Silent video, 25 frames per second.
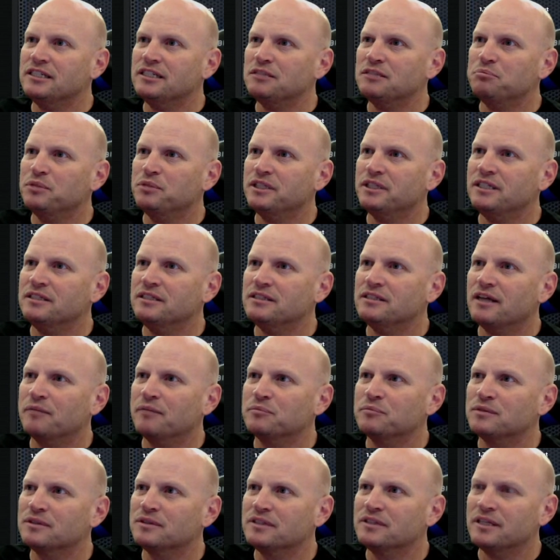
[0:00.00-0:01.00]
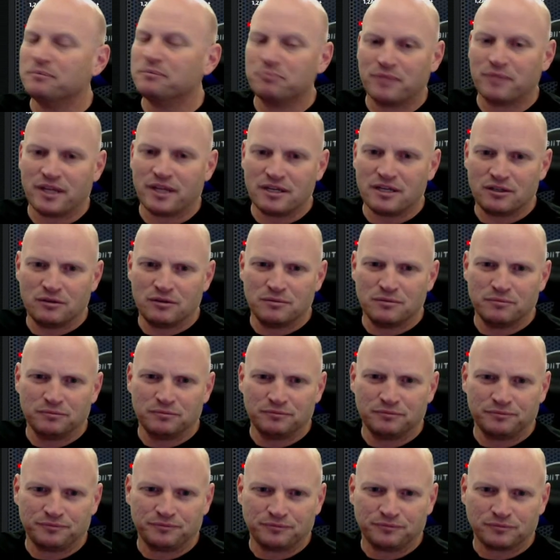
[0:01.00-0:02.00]
Links, please. Um, yep, thank you.
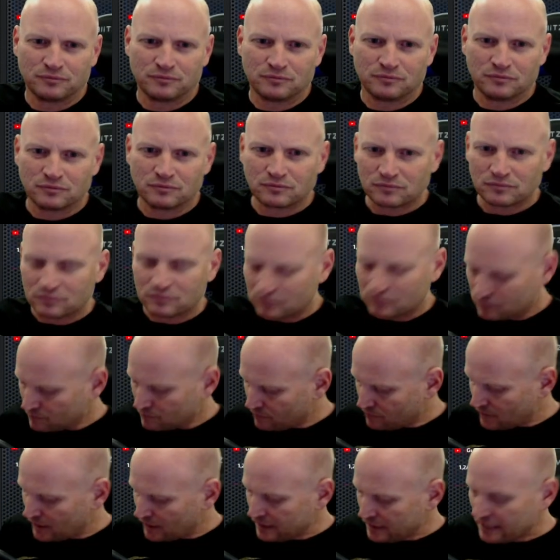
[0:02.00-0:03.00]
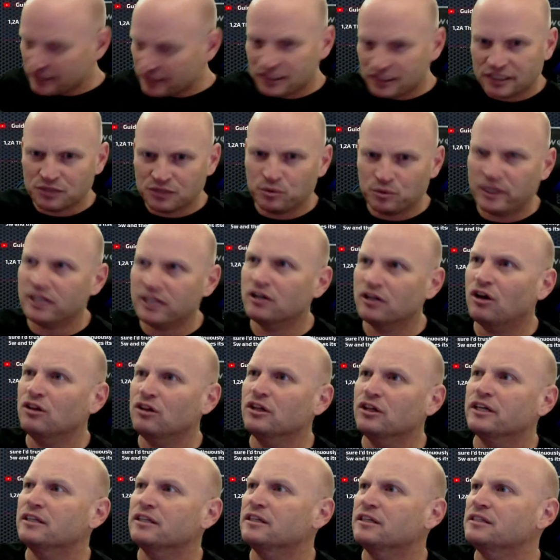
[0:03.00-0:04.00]
Yes, because we can
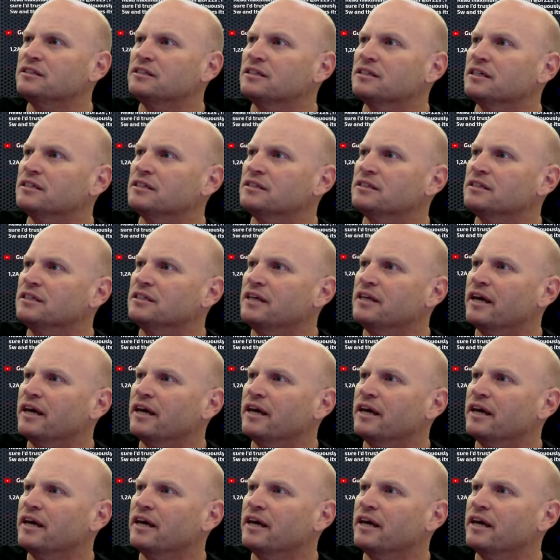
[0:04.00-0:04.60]
all look at these things